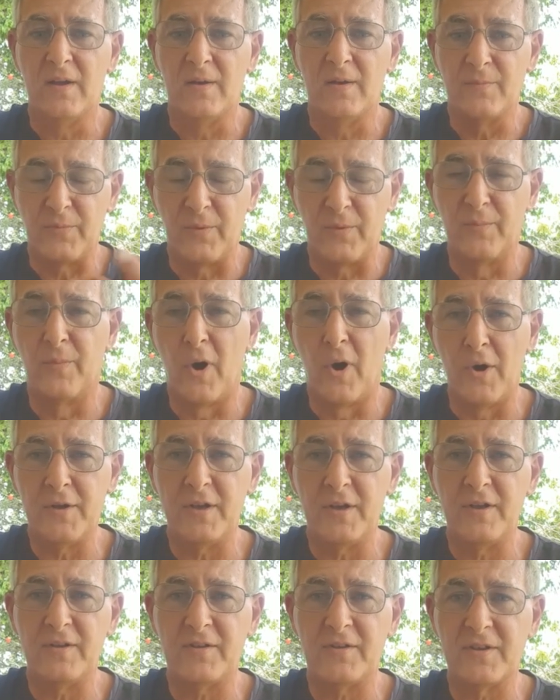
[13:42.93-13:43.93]

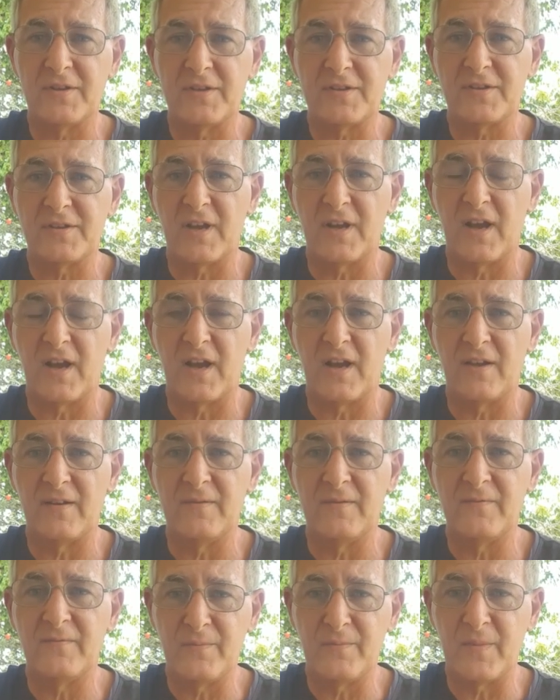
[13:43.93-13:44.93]
promoting this
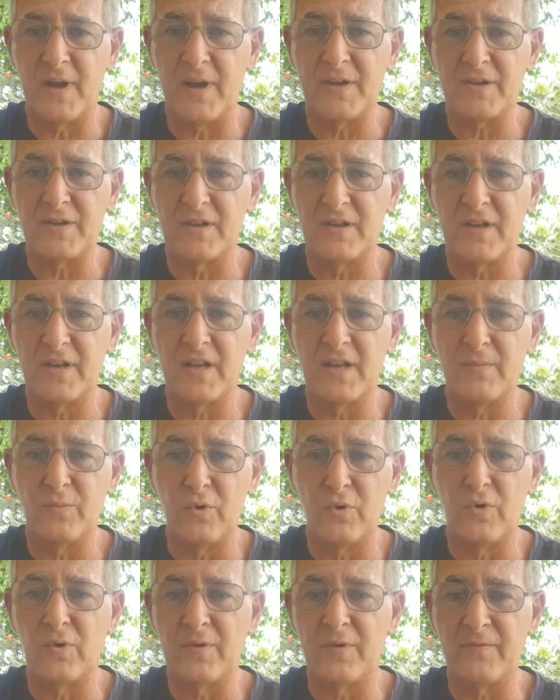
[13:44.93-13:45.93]
information and getting
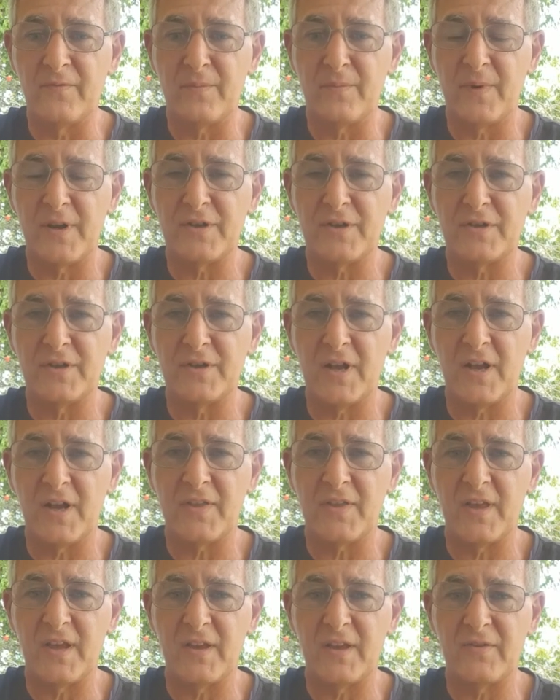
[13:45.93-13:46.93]
more information out
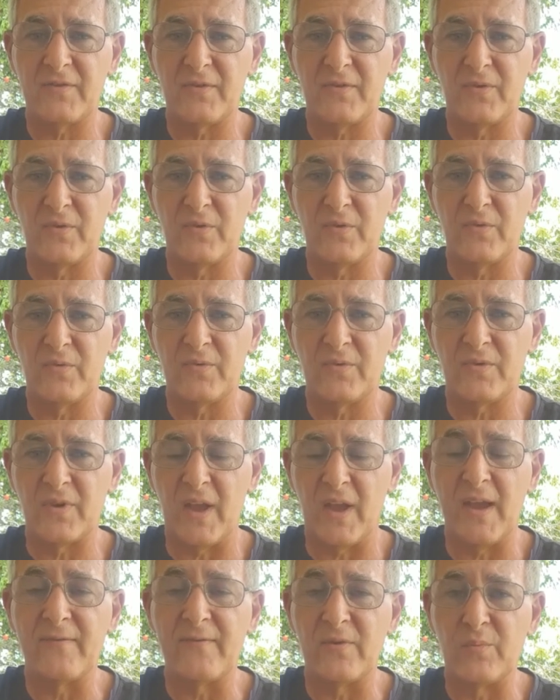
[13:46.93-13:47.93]
there to
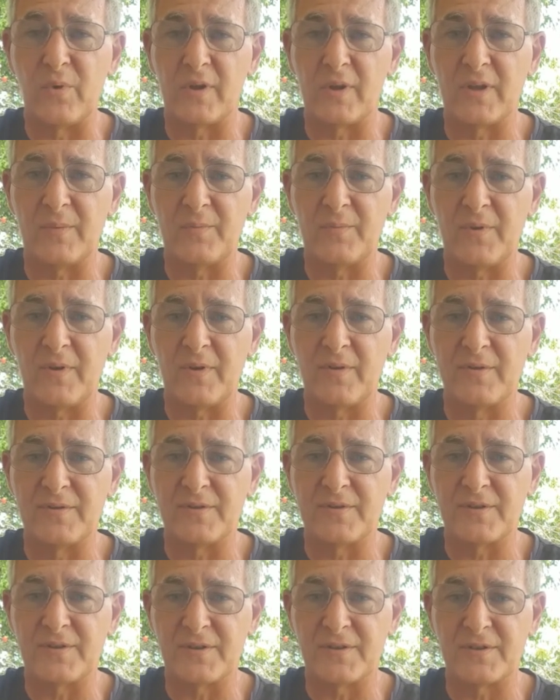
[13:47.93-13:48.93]
everybody,
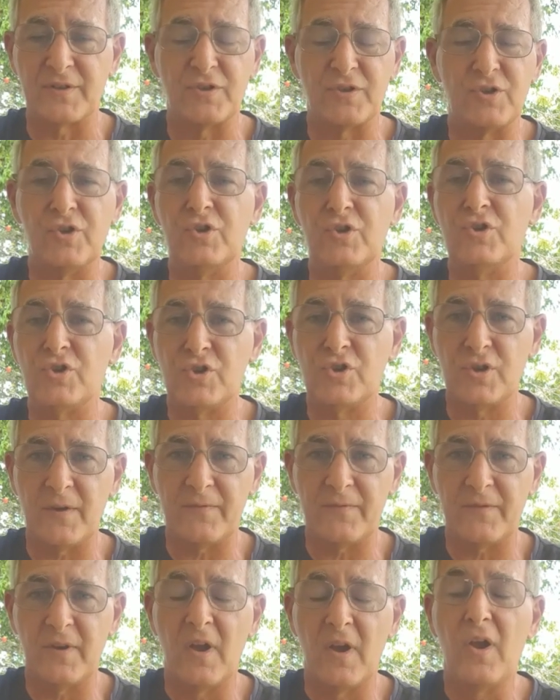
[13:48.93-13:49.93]
because this is a huge
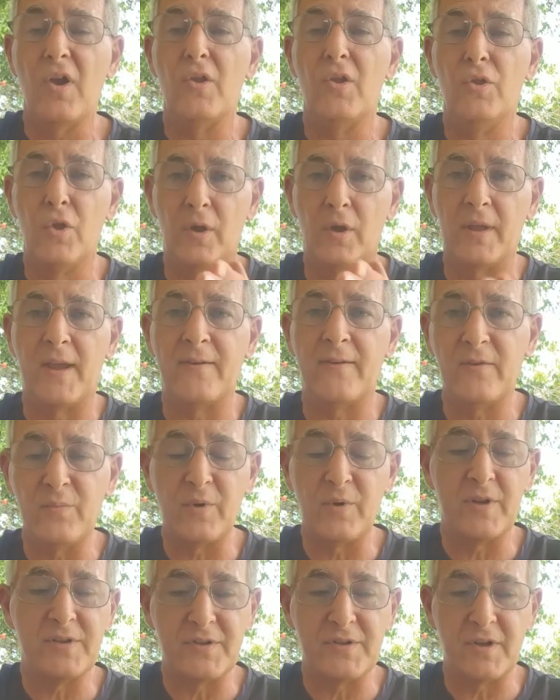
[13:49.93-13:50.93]
shift. Not
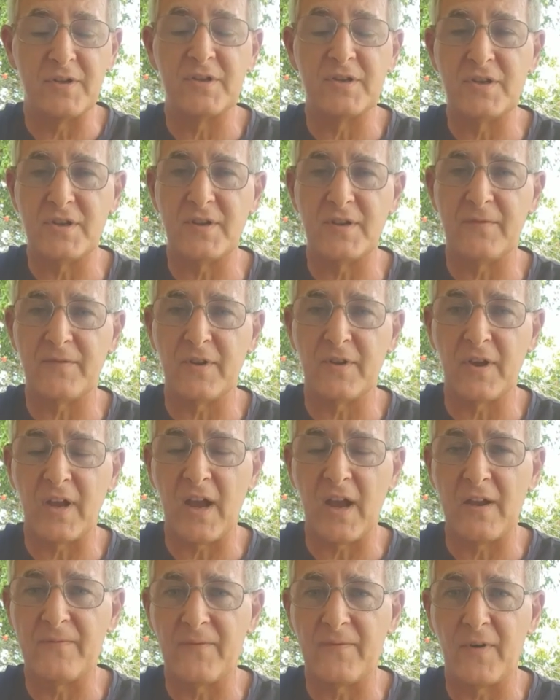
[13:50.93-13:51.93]
everybody's going to shift,
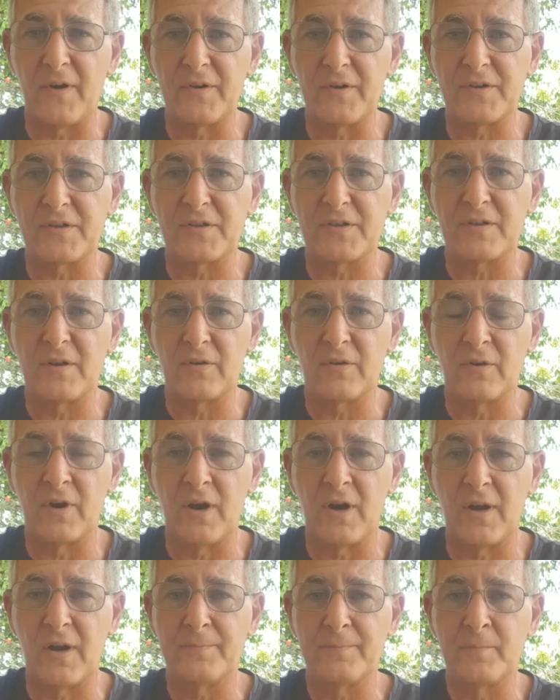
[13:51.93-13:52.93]
okay, folks, right?